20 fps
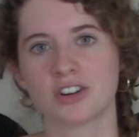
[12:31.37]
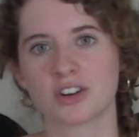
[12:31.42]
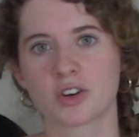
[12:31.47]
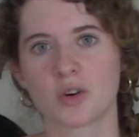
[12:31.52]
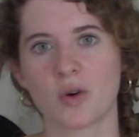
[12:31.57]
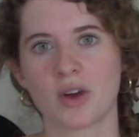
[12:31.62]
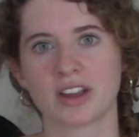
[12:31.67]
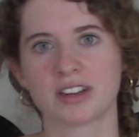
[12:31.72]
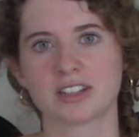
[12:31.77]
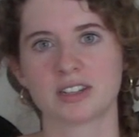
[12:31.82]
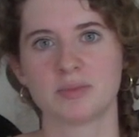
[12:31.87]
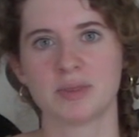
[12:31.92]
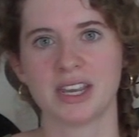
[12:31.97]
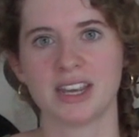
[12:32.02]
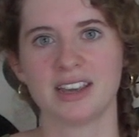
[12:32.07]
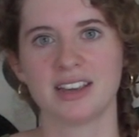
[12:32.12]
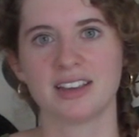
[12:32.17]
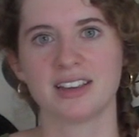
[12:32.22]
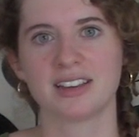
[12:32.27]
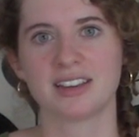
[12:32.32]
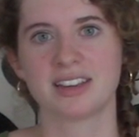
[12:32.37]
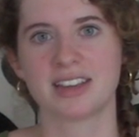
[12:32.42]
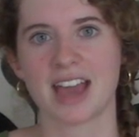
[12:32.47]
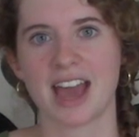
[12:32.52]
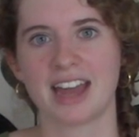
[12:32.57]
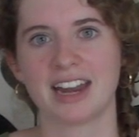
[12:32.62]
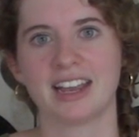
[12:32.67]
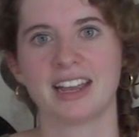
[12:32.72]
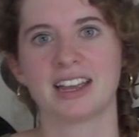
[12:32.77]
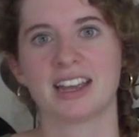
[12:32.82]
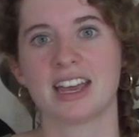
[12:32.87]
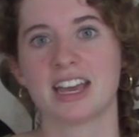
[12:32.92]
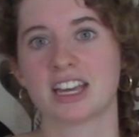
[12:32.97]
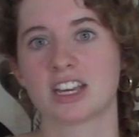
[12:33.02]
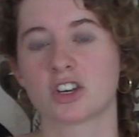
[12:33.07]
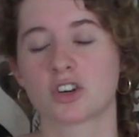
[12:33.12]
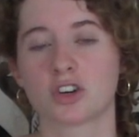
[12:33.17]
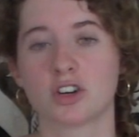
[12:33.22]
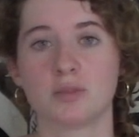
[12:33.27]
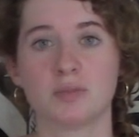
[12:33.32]
you're going to be getting,
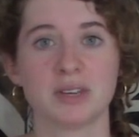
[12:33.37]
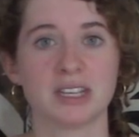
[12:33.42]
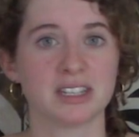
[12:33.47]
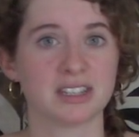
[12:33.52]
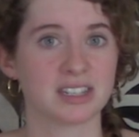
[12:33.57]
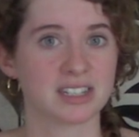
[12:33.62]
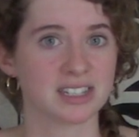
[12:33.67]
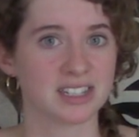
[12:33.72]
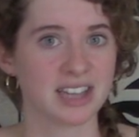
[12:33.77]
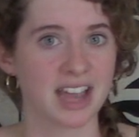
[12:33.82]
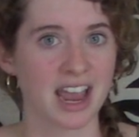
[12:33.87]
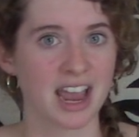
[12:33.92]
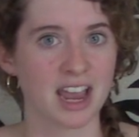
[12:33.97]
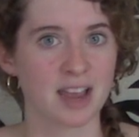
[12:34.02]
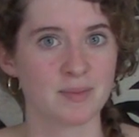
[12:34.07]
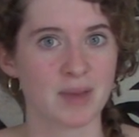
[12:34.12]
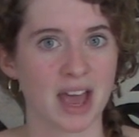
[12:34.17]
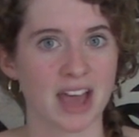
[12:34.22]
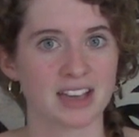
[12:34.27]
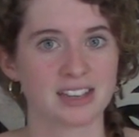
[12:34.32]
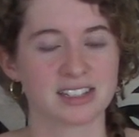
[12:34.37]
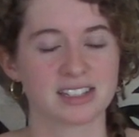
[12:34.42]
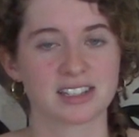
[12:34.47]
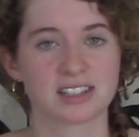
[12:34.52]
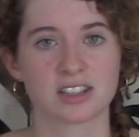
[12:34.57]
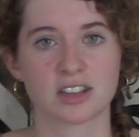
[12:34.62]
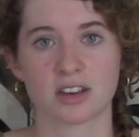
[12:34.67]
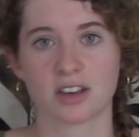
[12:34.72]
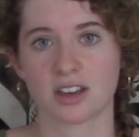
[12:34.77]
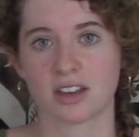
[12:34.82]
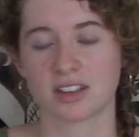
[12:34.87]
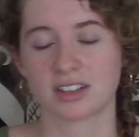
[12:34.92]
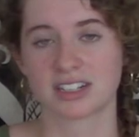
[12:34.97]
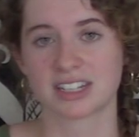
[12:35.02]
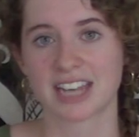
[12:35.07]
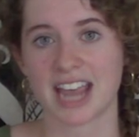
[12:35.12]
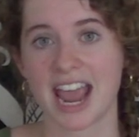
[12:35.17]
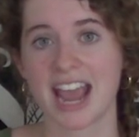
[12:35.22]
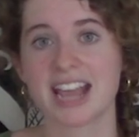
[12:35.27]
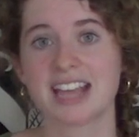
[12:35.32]
it could be the same as the
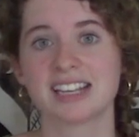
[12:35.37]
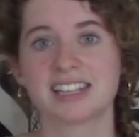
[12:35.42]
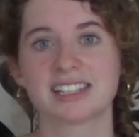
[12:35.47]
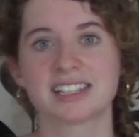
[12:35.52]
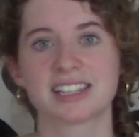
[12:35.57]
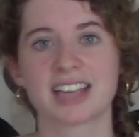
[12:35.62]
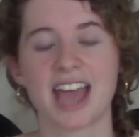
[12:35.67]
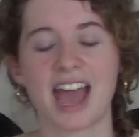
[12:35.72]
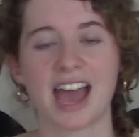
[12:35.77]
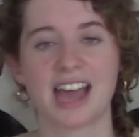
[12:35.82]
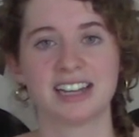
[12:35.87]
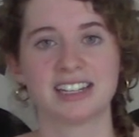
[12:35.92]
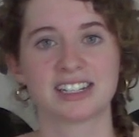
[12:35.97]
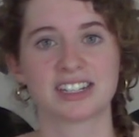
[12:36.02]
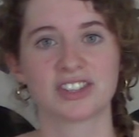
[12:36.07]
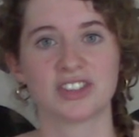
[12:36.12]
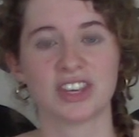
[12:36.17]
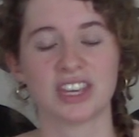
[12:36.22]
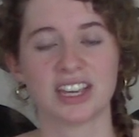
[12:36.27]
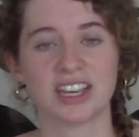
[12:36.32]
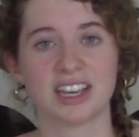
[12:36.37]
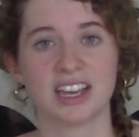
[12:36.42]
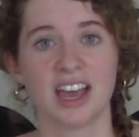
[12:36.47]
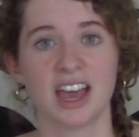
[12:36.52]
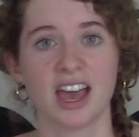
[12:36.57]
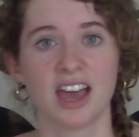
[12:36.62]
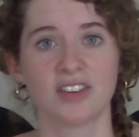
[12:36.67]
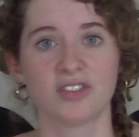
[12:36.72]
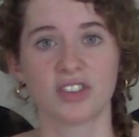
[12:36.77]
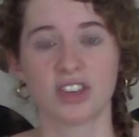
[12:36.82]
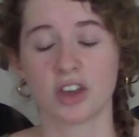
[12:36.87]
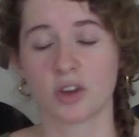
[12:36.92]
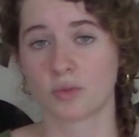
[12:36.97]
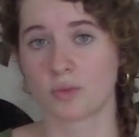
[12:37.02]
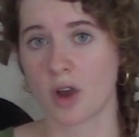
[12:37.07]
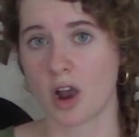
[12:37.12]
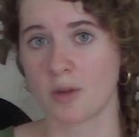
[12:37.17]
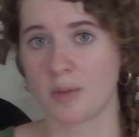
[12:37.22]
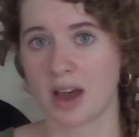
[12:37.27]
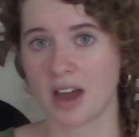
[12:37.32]
taste and the
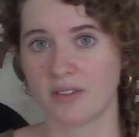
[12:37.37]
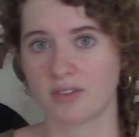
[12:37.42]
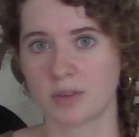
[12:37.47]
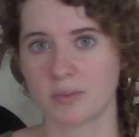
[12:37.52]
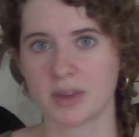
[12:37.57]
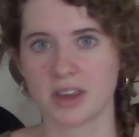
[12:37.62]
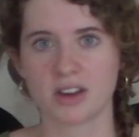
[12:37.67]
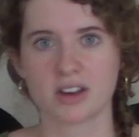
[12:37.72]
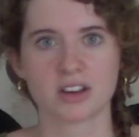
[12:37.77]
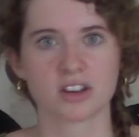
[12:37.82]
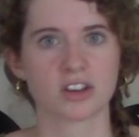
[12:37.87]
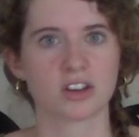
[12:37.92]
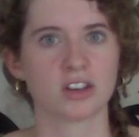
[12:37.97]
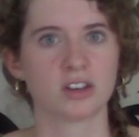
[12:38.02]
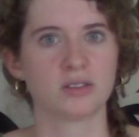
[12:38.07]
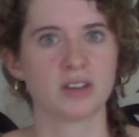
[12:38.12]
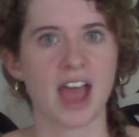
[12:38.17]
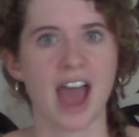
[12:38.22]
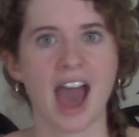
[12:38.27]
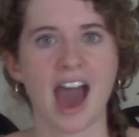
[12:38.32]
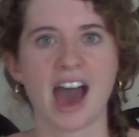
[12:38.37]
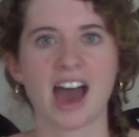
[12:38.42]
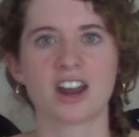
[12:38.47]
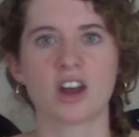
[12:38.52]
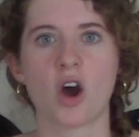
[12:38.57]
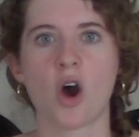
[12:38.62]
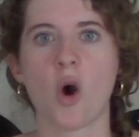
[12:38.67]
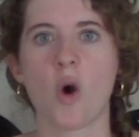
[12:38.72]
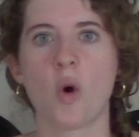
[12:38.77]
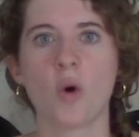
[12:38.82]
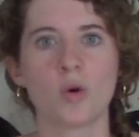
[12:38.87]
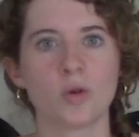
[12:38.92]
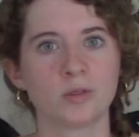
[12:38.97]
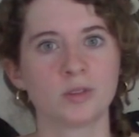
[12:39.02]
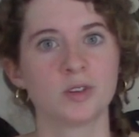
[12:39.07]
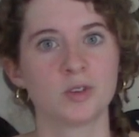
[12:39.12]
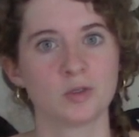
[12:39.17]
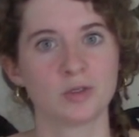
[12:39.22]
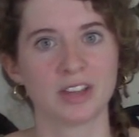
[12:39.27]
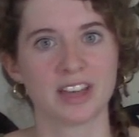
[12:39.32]
aroma of the beer, it could add a whole
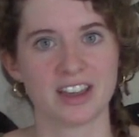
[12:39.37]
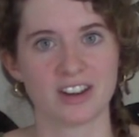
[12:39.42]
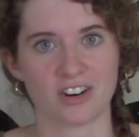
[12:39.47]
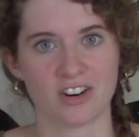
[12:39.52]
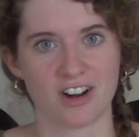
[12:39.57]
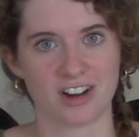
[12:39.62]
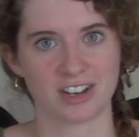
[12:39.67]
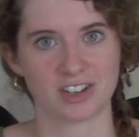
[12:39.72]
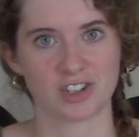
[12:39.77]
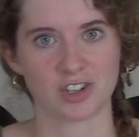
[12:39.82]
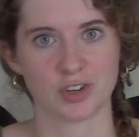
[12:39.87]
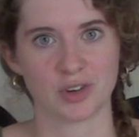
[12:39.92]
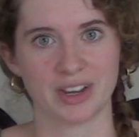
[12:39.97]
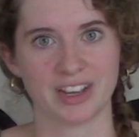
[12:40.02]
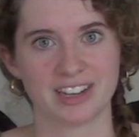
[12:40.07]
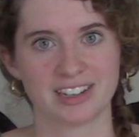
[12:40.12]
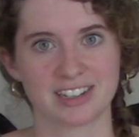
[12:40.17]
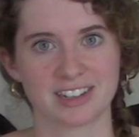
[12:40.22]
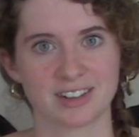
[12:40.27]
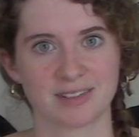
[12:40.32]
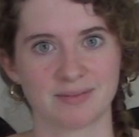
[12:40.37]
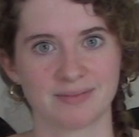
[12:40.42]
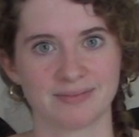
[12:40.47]
new layer onto it.